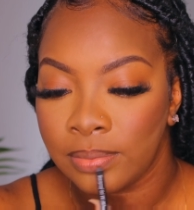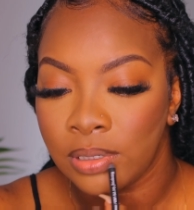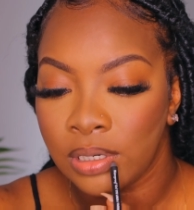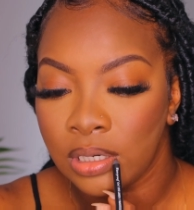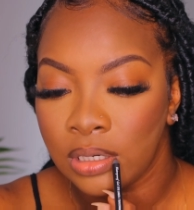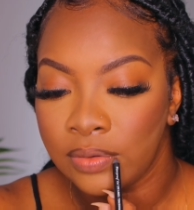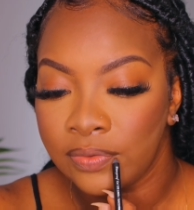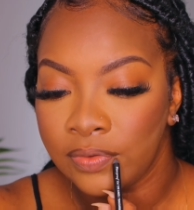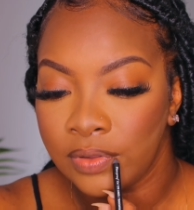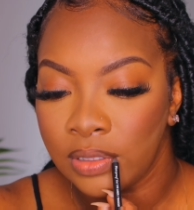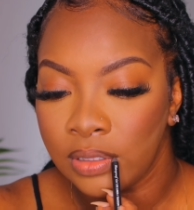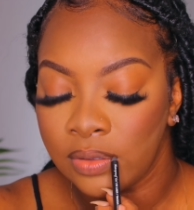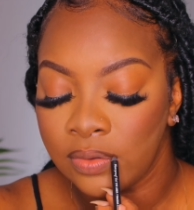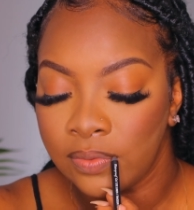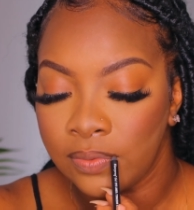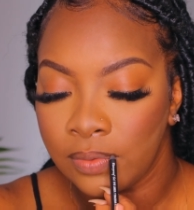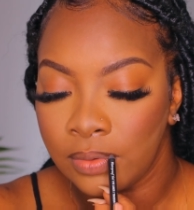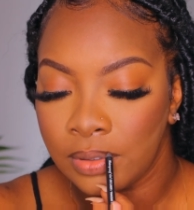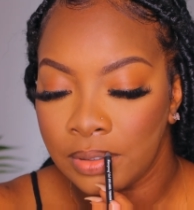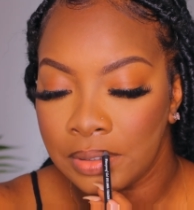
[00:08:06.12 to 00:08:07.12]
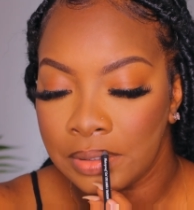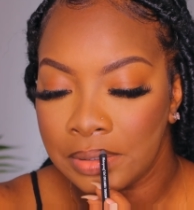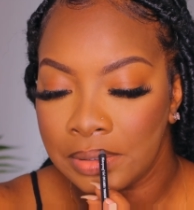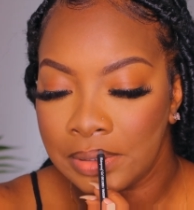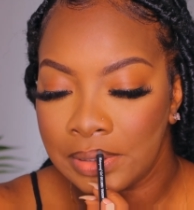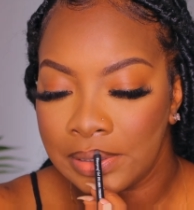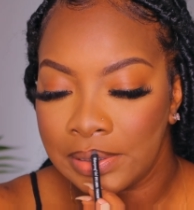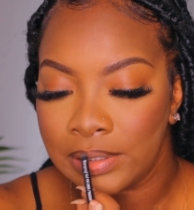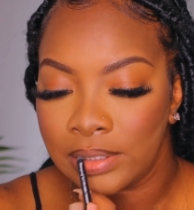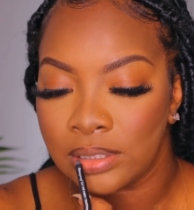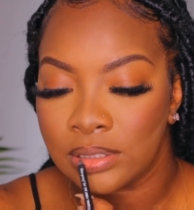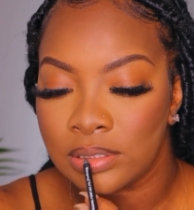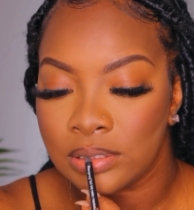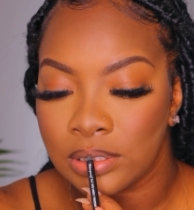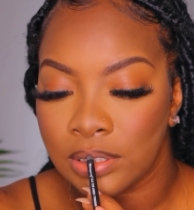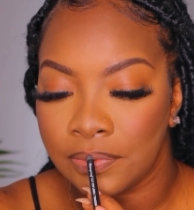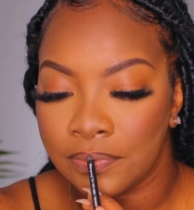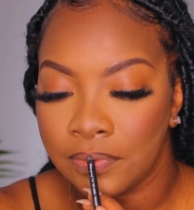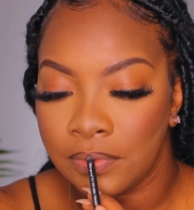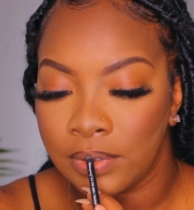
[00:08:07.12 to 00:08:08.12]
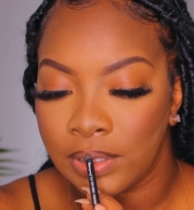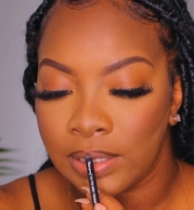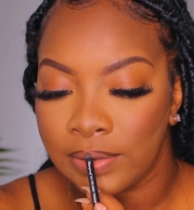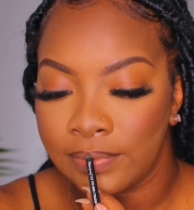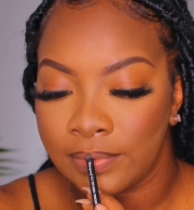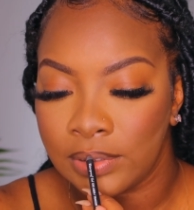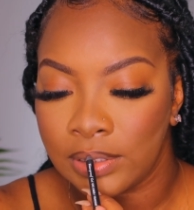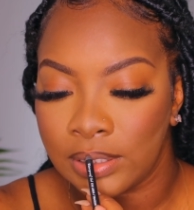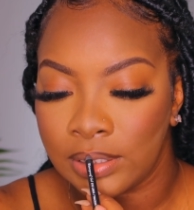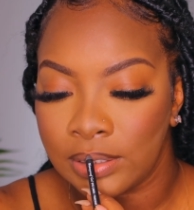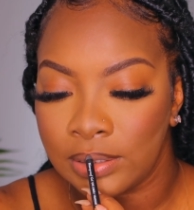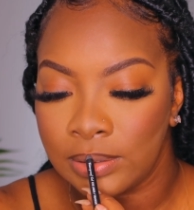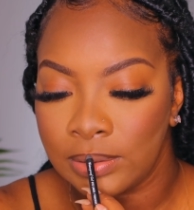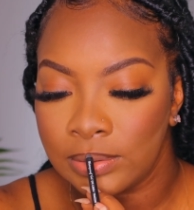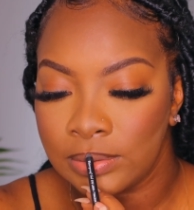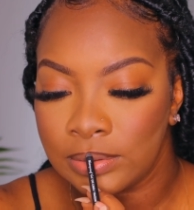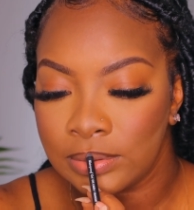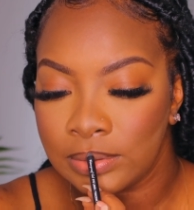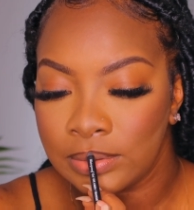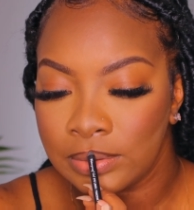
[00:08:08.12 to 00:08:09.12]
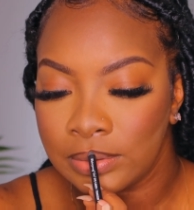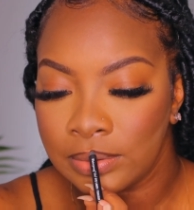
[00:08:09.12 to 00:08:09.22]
Perfect for clients if you have clients.